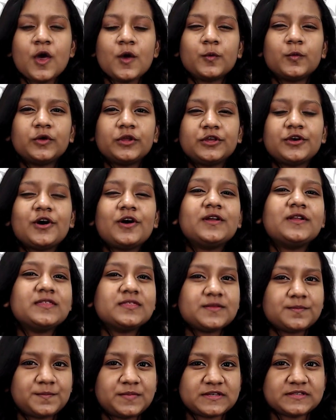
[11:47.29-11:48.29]
When you're in
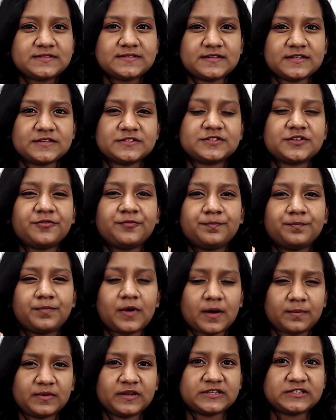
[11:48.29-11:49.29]
the business of
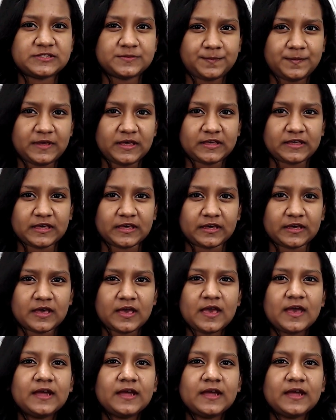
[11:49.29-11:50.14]
public speaking,